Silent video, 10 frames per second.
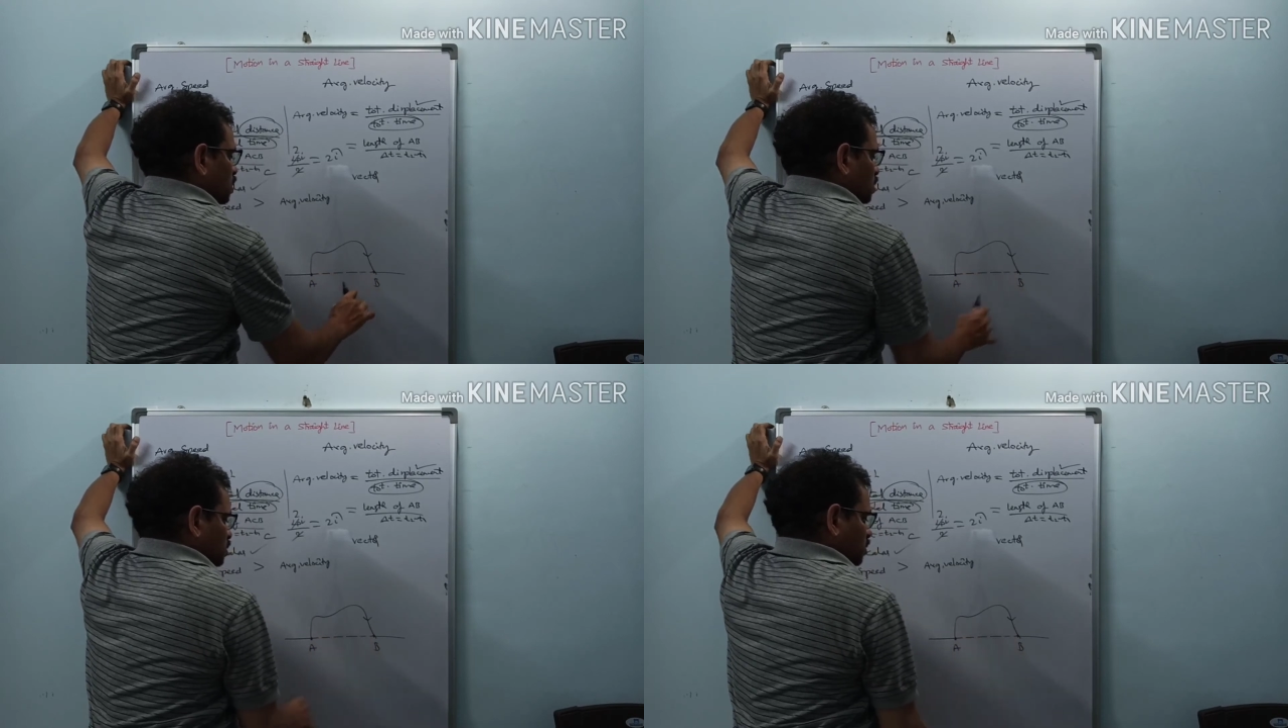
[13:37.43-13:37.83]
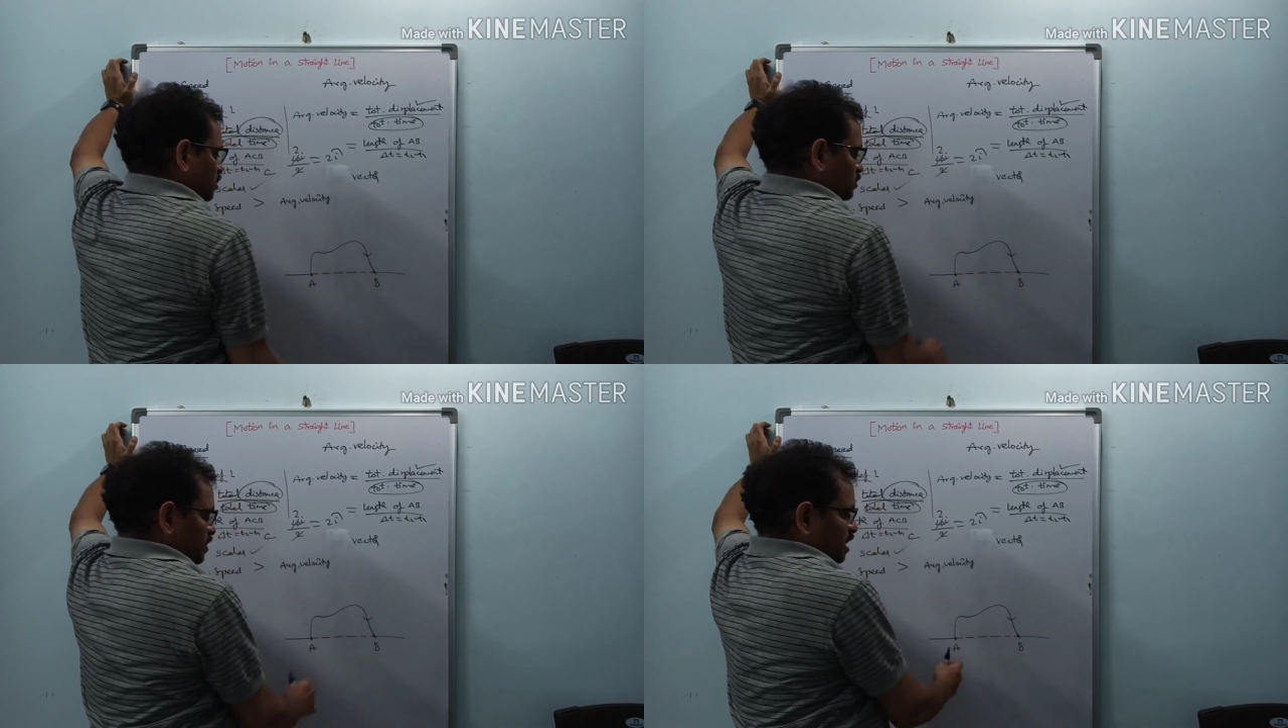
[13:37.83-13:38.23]

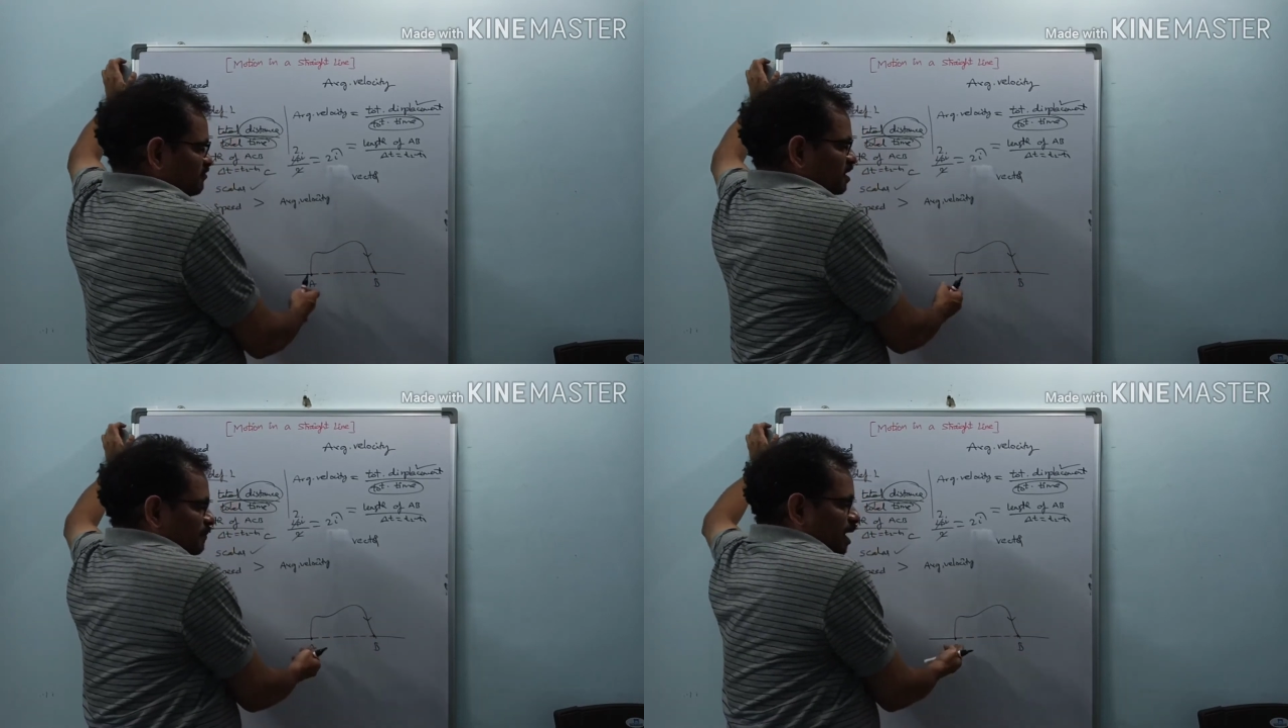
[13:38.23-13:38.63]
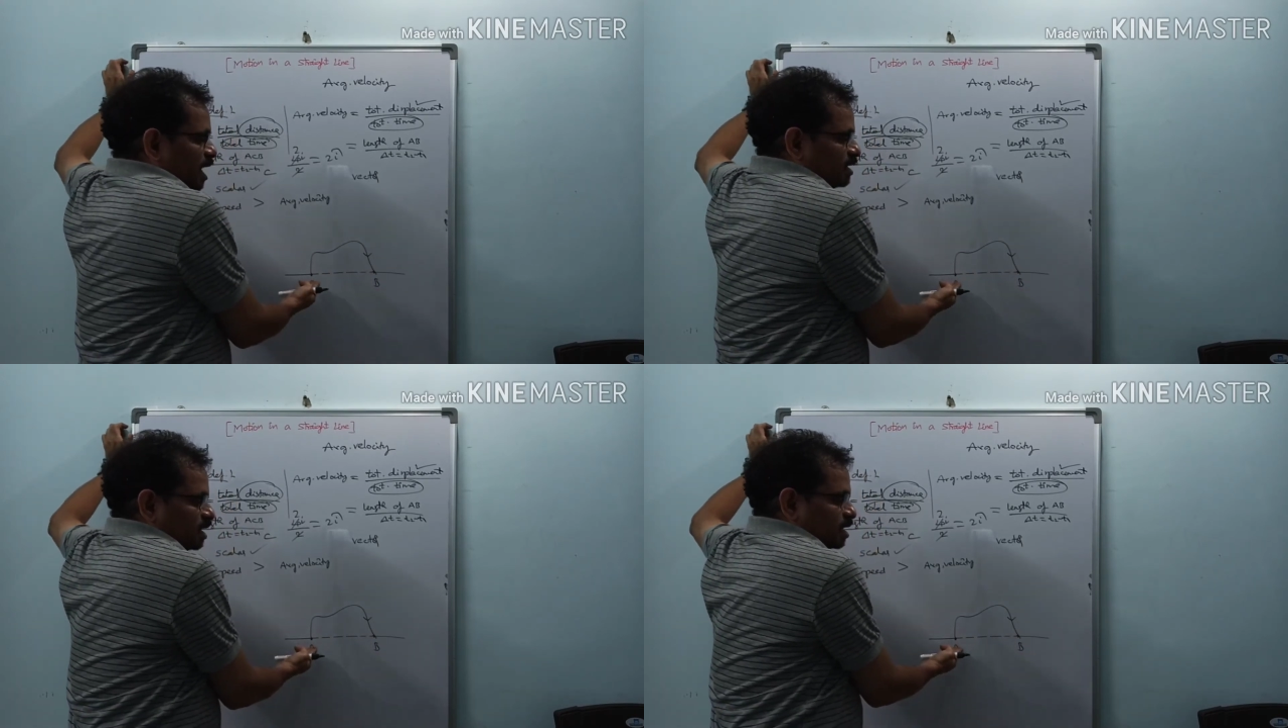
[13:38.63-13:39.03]
so if the
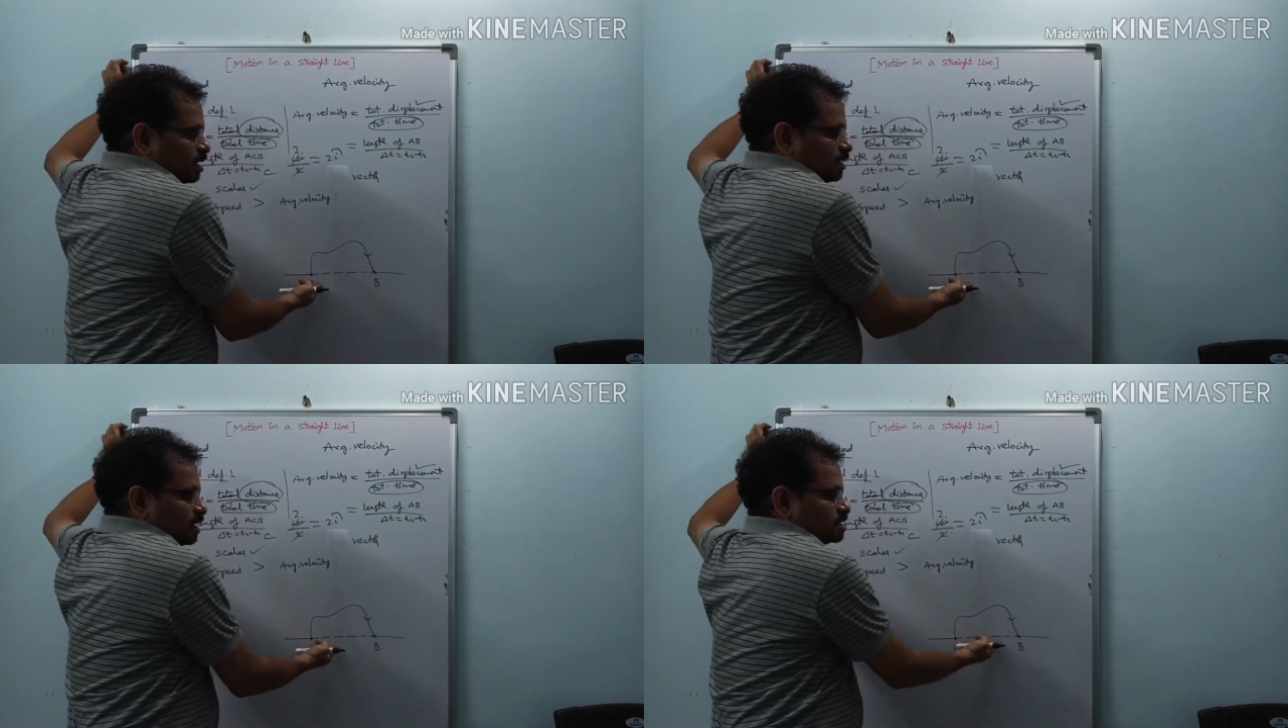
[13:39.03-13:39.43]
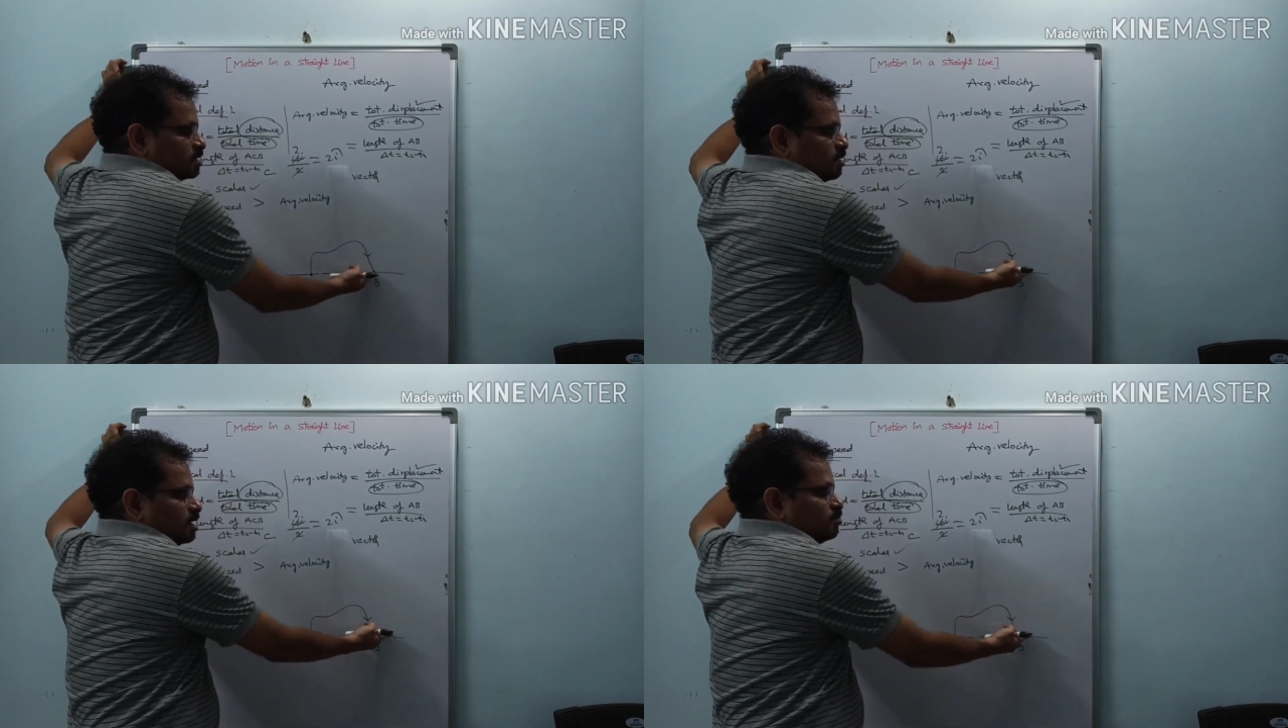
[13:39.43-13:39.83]
particle does
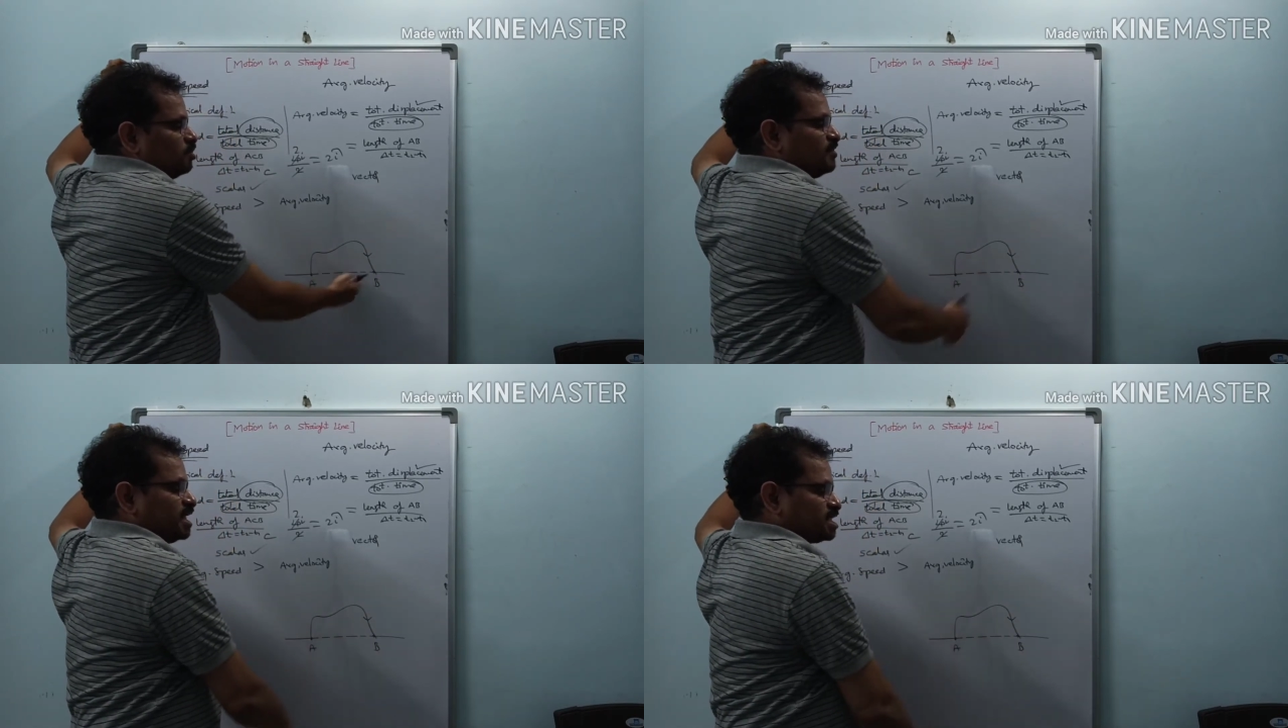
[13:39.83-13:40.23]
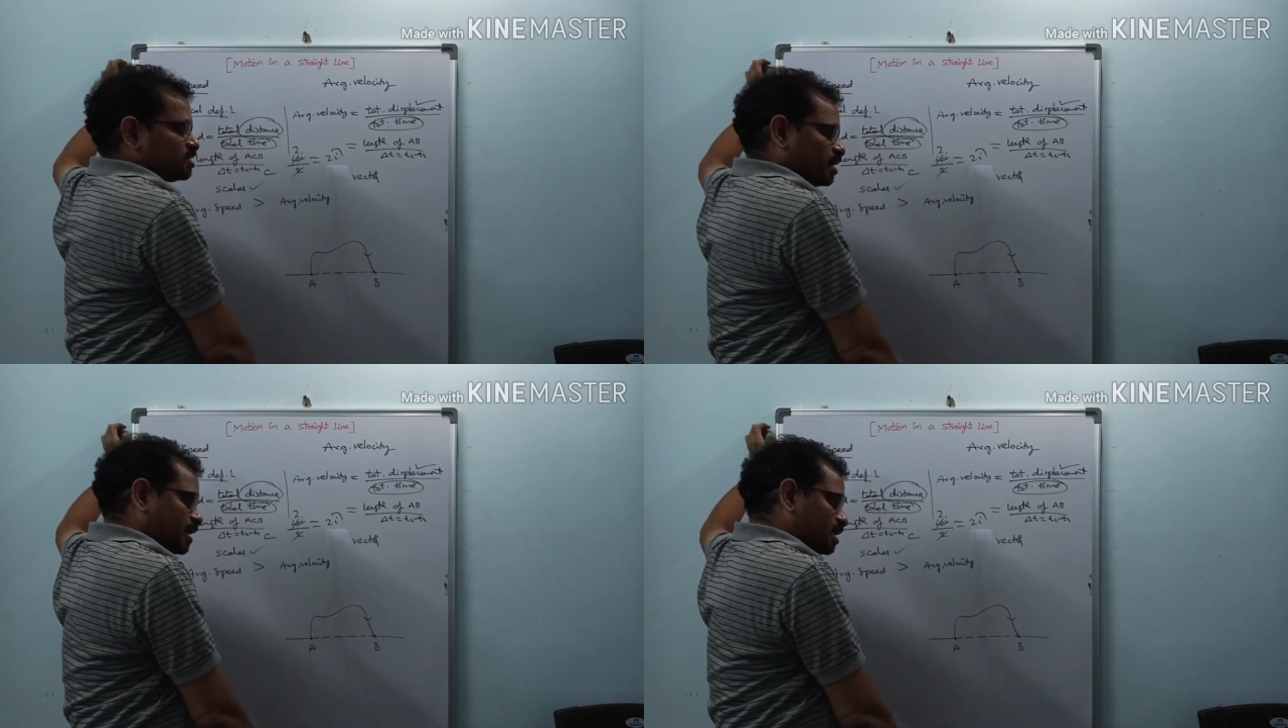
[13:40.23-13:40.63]
not move in a
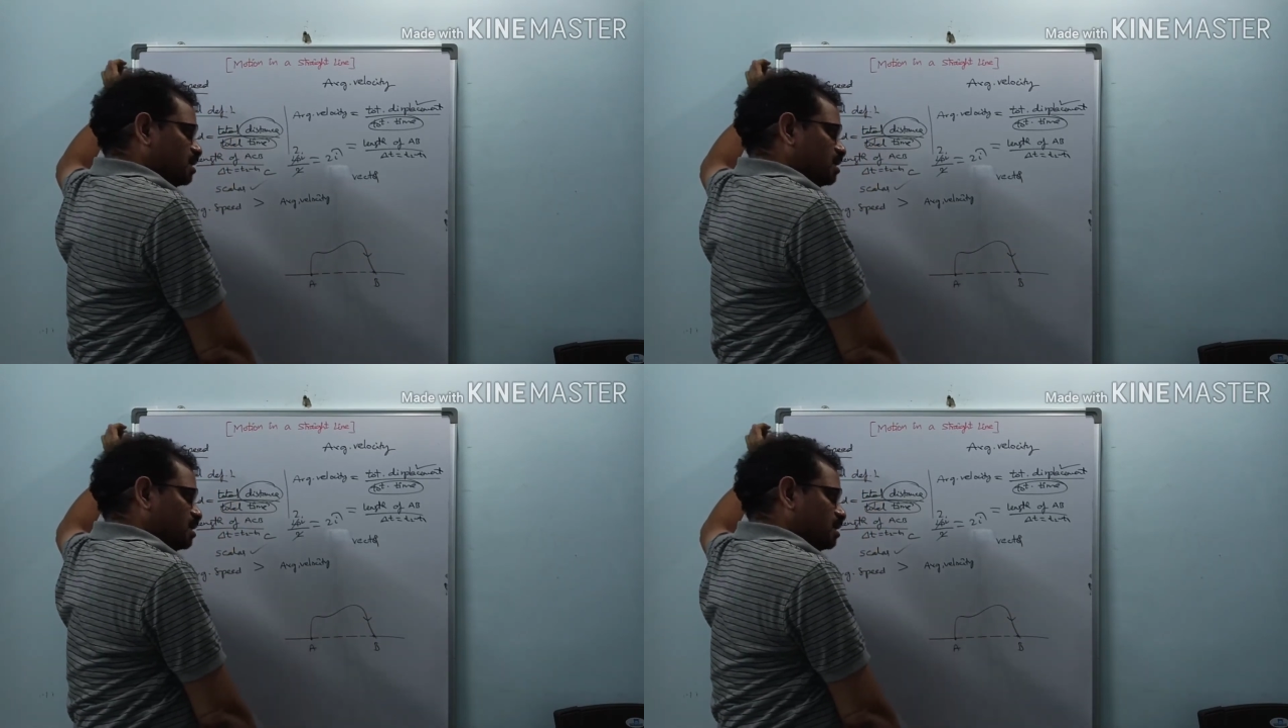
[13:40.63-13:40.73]
straight